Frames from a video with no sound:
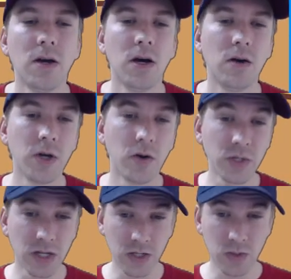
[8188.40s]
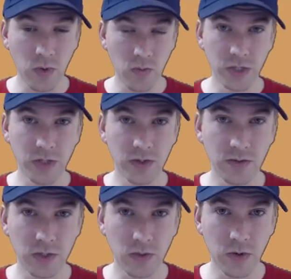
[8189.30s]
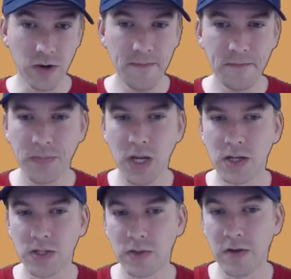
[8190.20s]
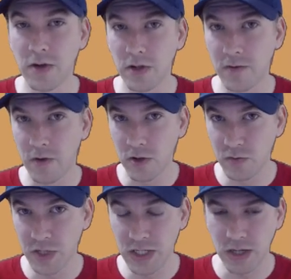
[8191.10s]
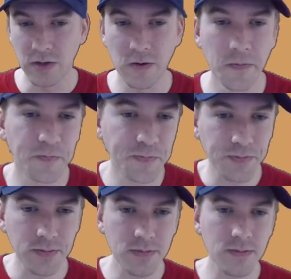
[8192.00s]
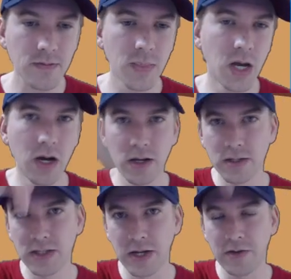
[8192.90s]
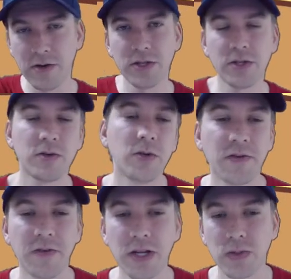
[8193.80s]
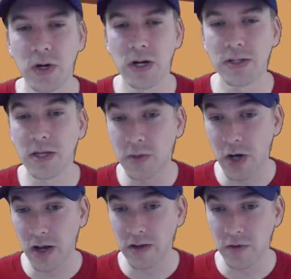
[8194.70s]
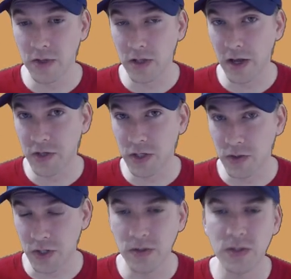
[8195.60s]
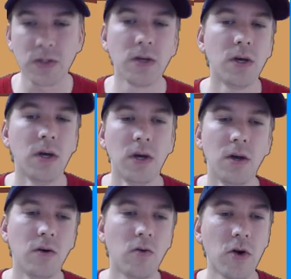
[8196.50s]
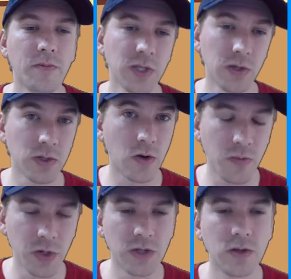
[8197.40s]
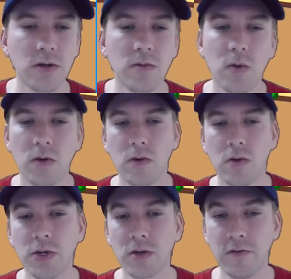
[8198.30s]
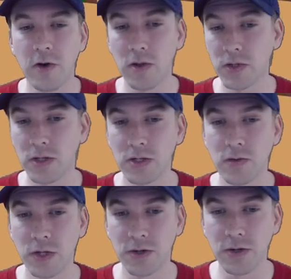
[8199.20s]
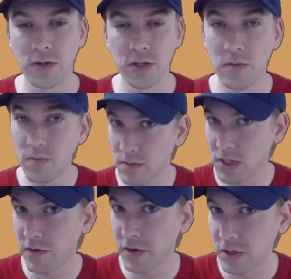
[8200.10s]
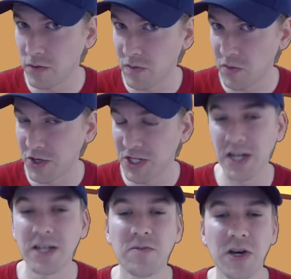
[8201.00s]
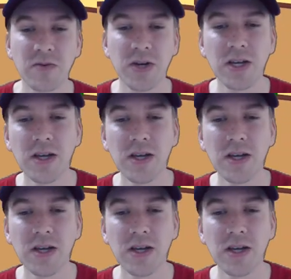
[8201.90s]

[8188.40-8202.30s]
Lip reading: We always announce what we're doing through Twitter, so definitely follow Tengu. It's down there in the Twitch feed as well to keep track of when the live show starts, or episodes go up on YouTube, or you can follow us on Twitch or YouTube. Definitely would appreciate it, by the way.